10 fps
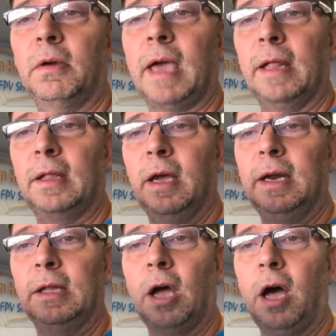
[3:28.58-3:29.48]
you can
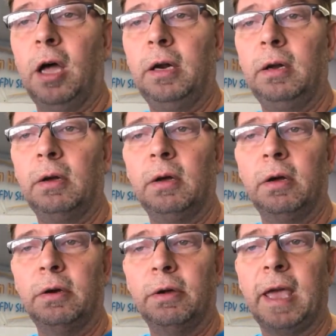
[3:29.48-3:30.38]
turn it on
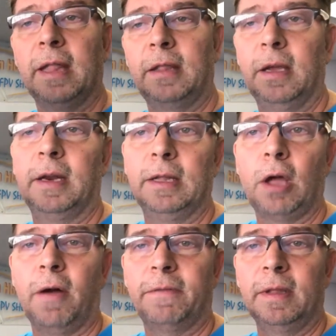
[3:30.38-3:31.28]
or you can turn
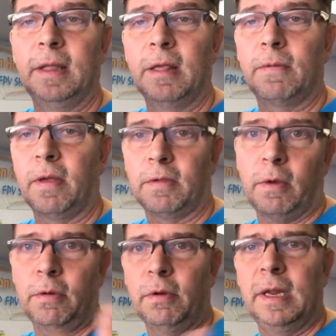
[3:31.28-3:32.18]
it off with this one.
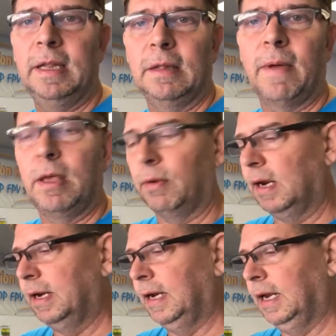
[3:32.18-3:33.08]
So you read it when you
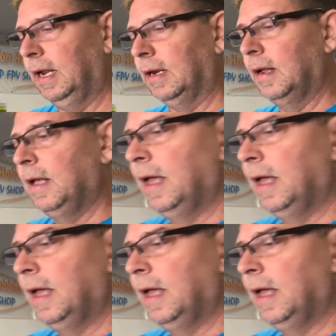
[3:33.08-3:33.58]
really need it.